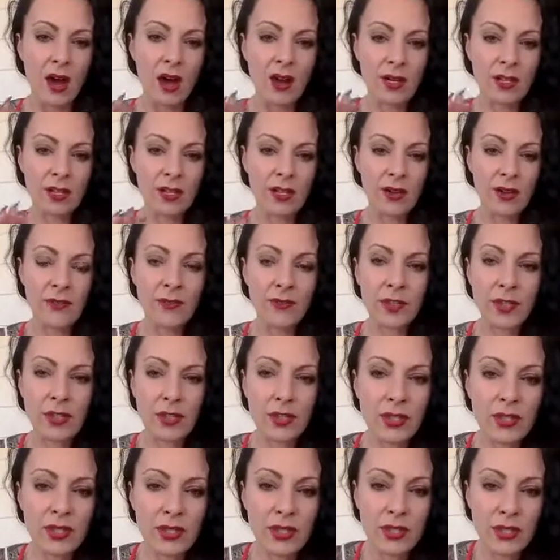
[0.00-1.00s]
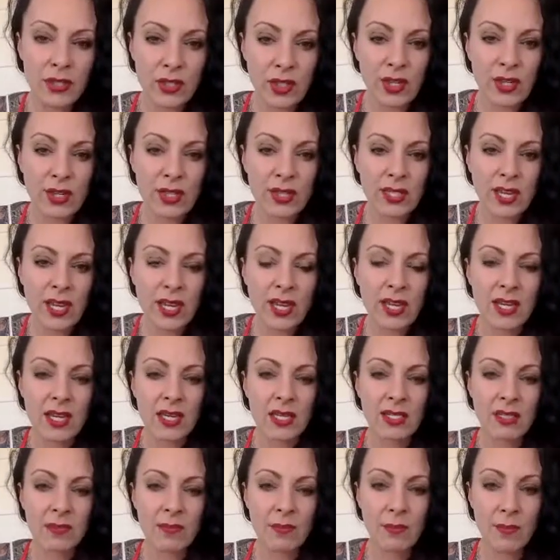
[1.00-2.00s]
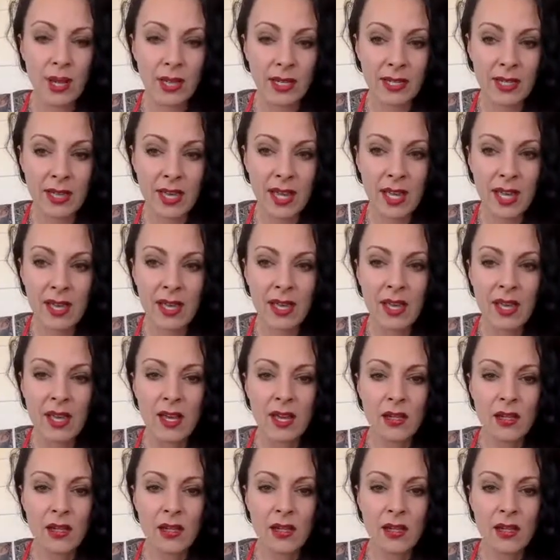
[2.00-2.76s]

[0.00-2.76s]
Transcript: Our official start date is Monday.